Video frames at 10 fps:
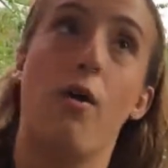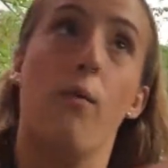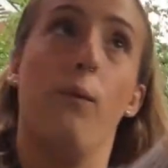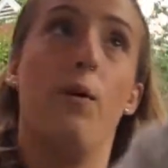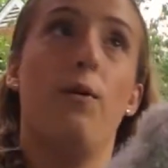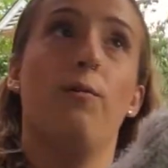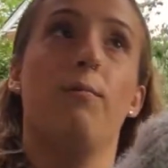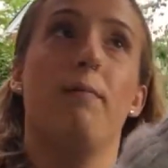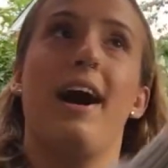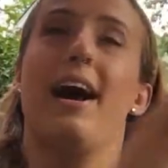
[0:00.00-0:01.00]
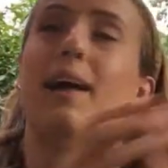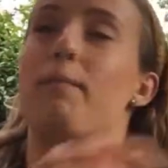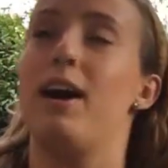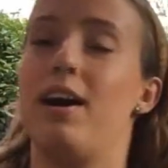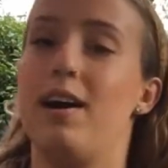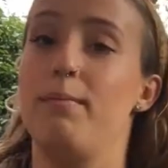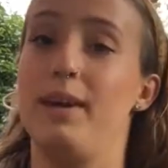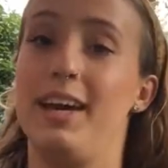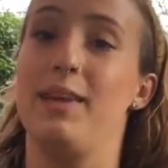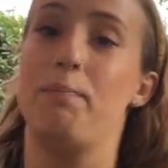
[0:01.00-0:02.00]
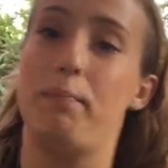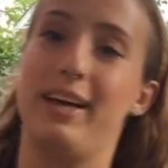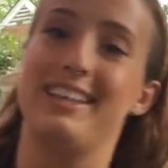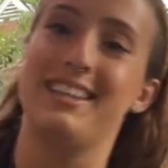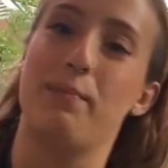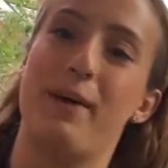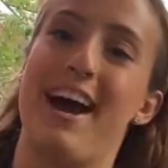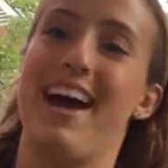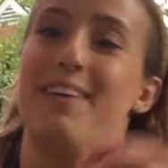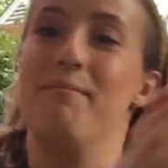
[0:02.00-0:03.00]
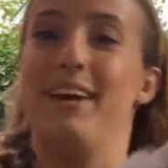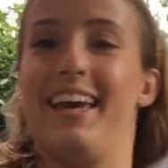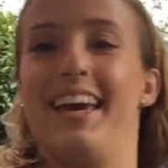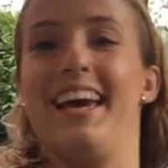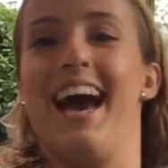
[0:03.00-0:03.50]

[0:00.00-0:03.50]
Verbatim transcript: Won't my mommy be so proud of me?